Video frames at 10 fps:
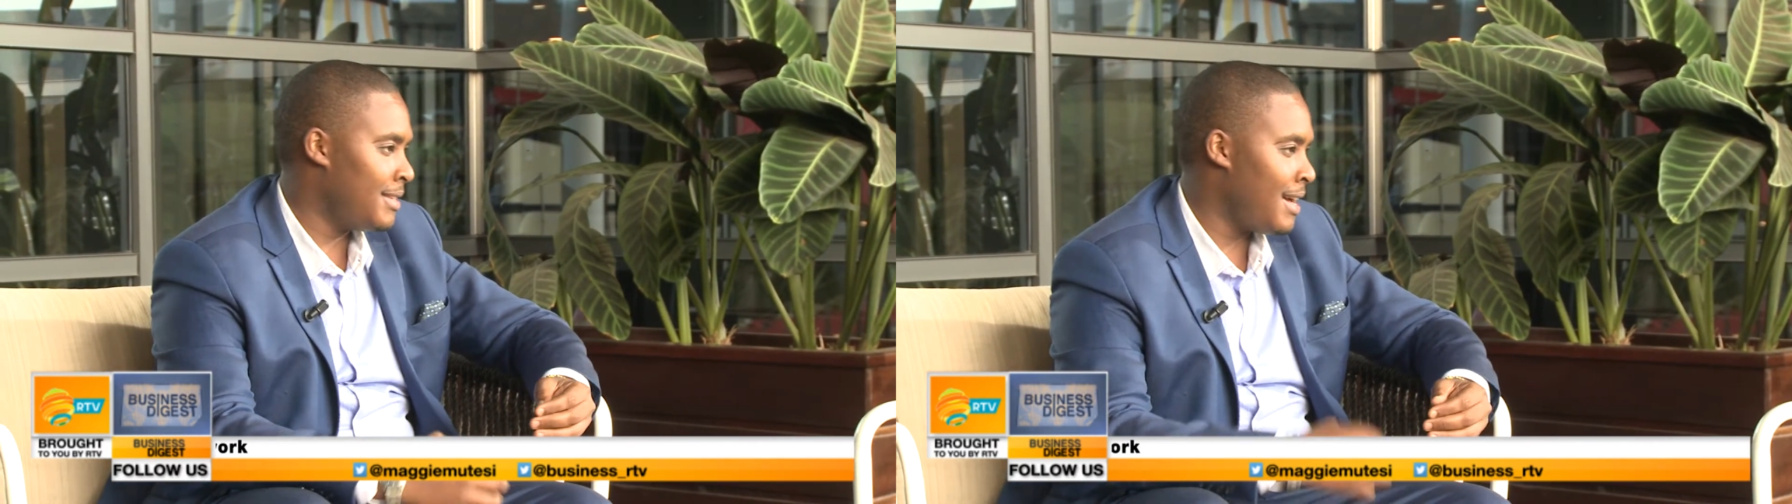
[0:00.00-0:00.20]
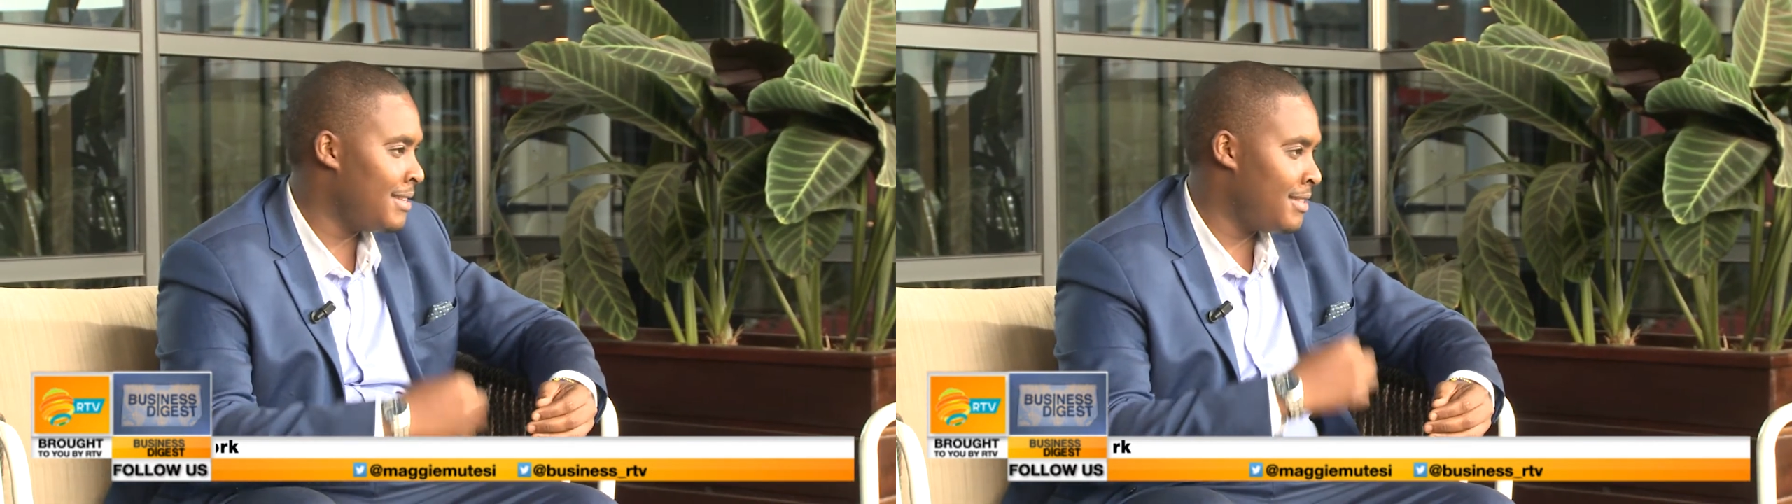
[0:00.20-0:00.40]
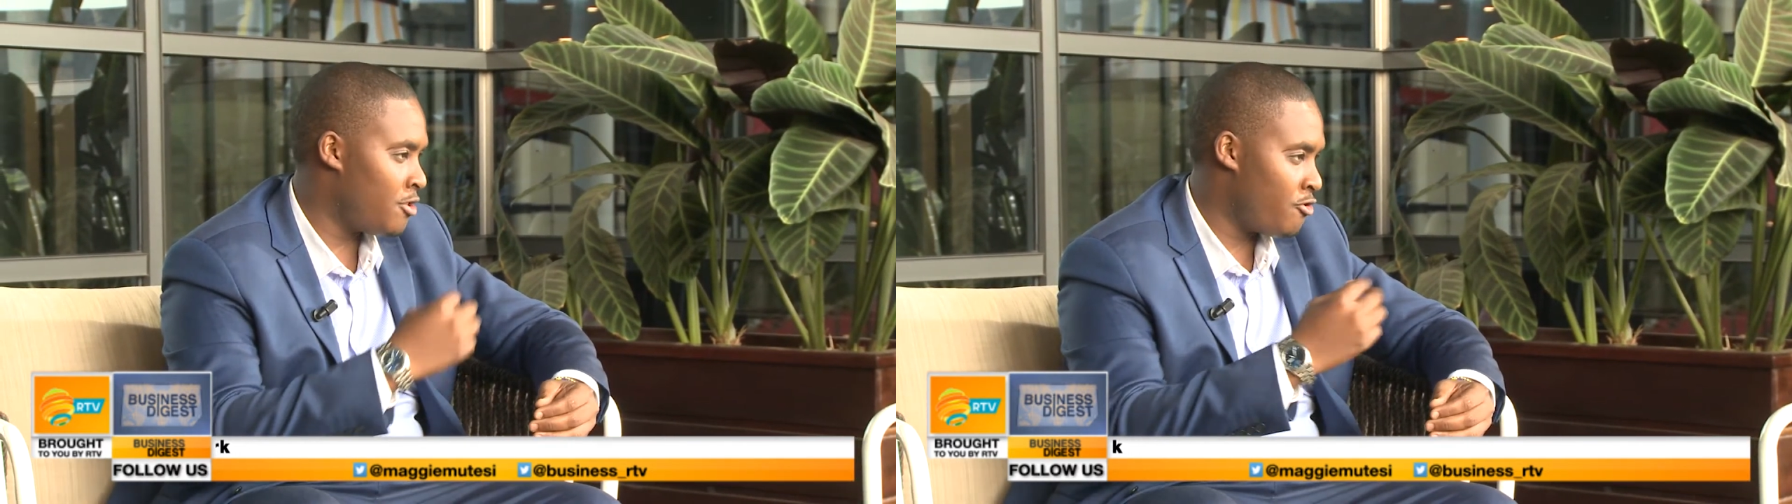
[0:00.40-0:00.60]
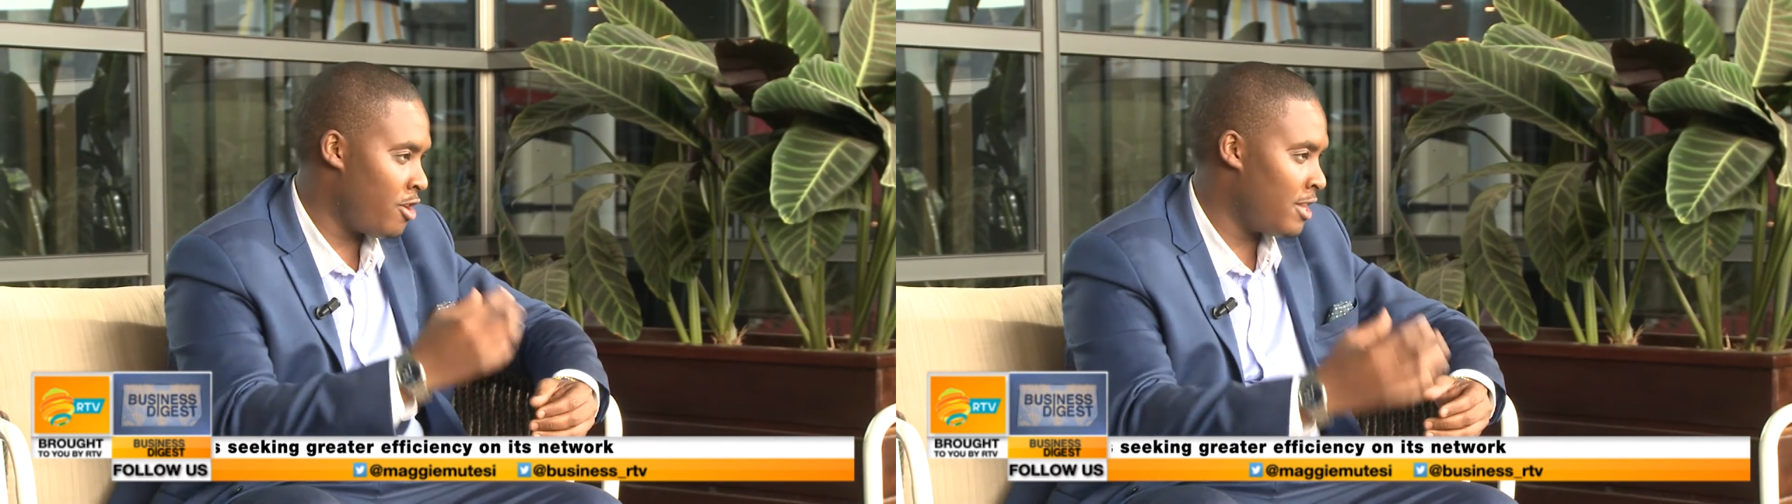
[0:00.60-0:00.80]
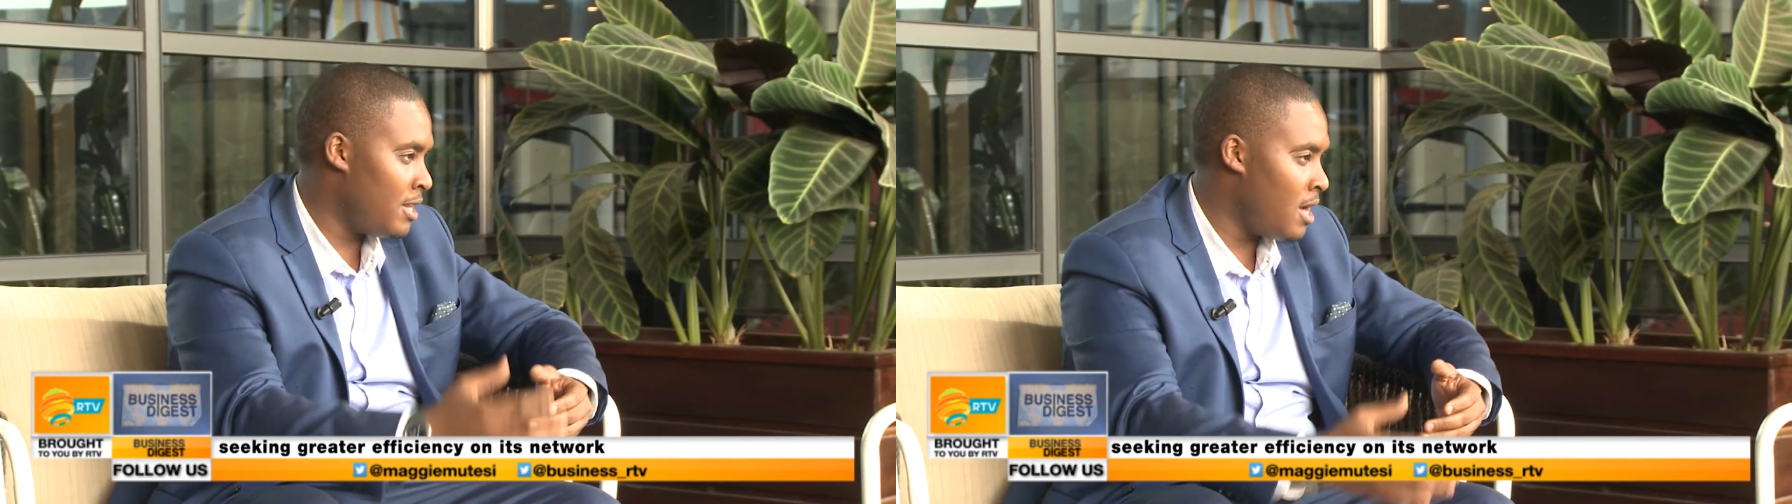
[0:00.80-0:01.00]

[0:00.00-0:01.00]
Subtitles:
as the trade